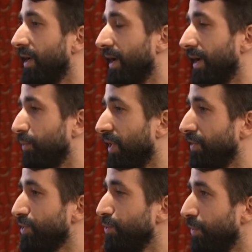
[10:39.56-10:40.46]
And we have
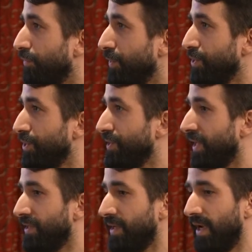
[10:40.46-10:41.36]
a slew of features
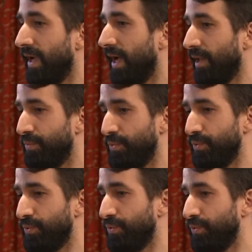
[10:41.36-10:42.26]
that help you
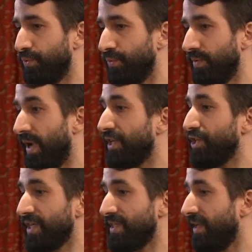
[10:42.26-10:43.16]
to
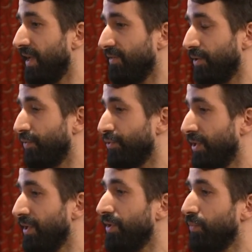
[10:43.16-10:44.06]
adjust the level of your
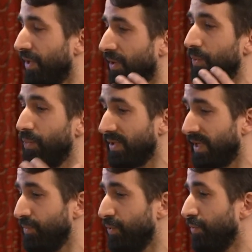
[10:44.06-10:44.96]
training. Like, we
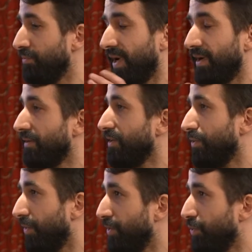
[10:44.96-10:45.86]
welcome you,
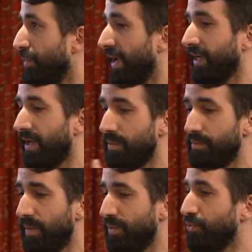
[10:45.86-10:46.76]
great, you're back.
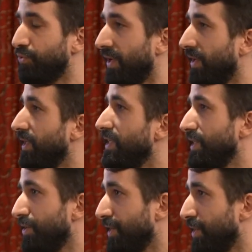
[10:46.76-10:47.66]
Maybe you'll try an
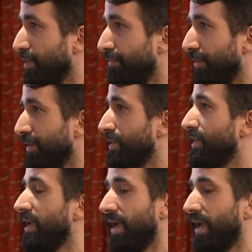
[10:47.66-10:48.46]
easier session first.